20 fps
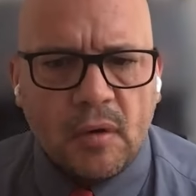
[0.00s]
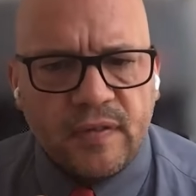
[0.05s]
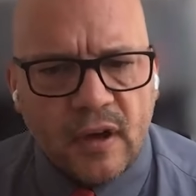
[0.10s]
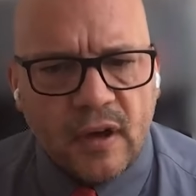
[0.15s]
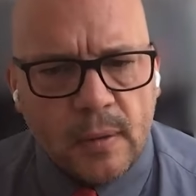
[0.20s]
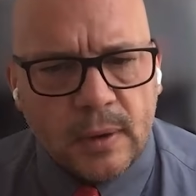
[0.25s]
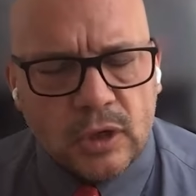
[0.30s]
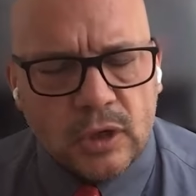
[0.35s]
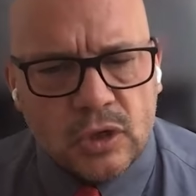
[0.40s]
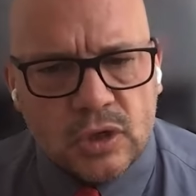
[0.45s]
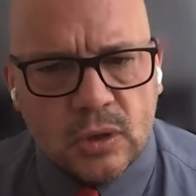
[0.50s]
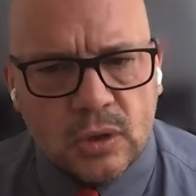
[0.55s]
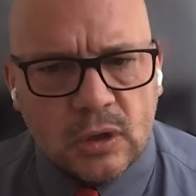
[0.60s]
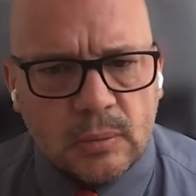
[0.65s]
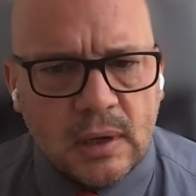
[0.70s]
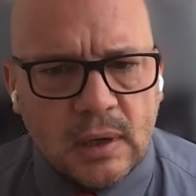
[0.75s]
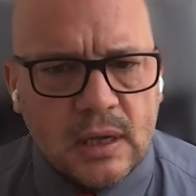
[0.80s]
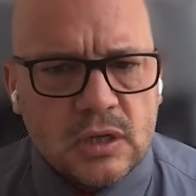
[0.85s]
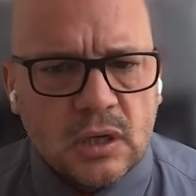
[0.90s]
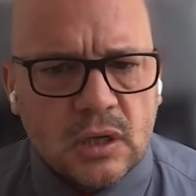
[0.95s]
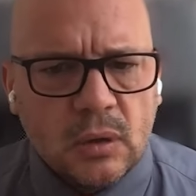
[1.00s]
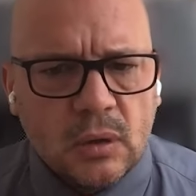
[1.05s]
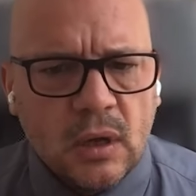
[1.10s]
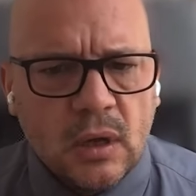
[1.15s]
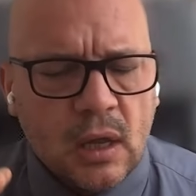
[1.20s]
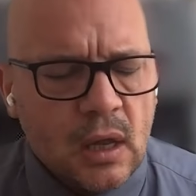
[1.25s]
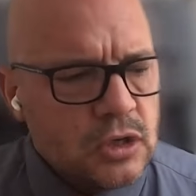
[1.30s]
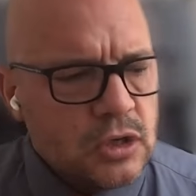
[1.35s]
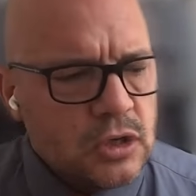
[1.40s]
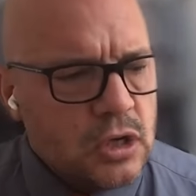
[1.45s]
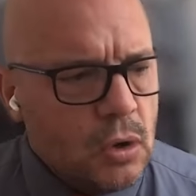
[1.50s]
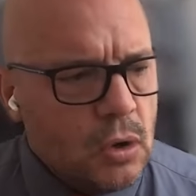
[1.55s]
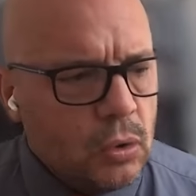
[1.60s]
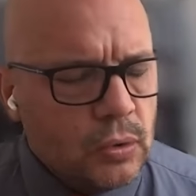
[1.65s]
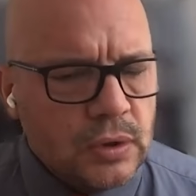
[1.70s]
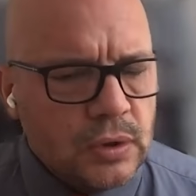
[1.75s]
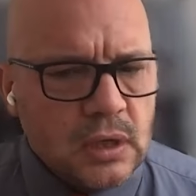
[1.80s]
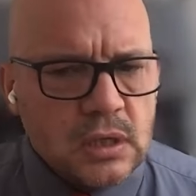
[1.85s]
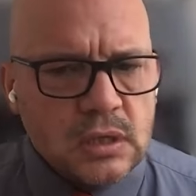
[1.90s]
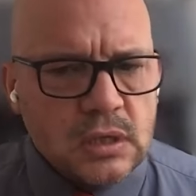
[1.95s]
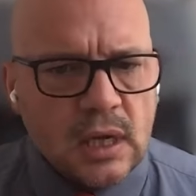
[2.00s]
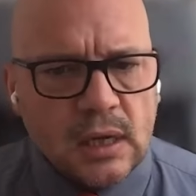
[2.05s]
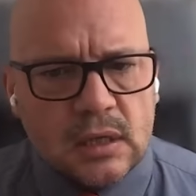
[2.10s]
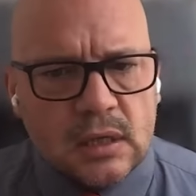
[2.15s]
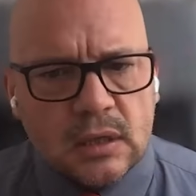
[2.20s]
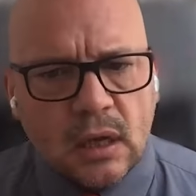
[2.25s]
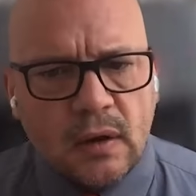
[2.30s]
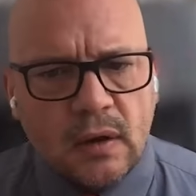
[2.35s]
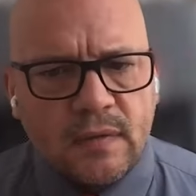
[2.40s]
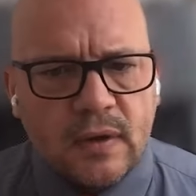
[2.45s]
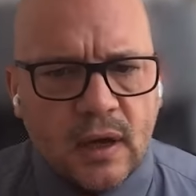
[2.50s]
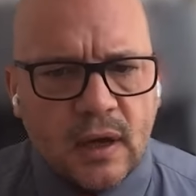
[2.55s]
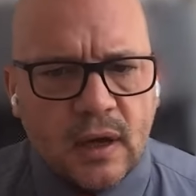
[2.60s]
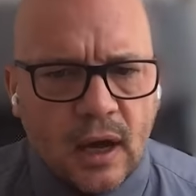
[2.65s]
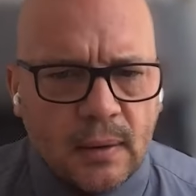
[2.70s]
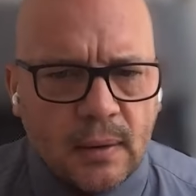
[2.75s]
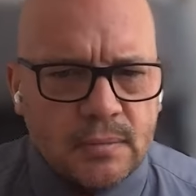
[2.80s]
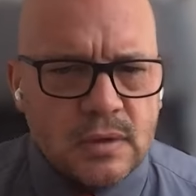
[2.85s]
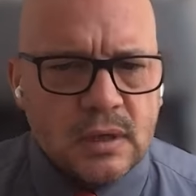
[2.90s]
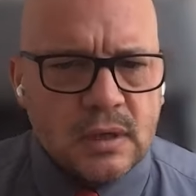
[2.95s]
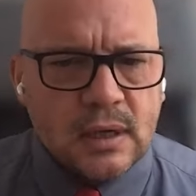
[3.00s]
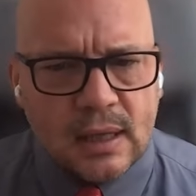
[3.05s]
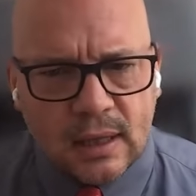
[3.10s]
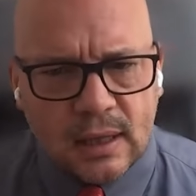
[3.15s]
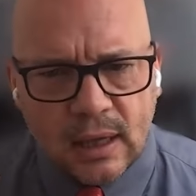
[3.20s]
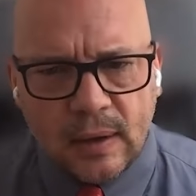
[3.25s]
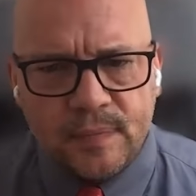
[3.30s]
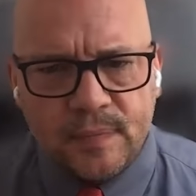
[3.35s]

Do you see what I mean? So, see, all these things kind of come together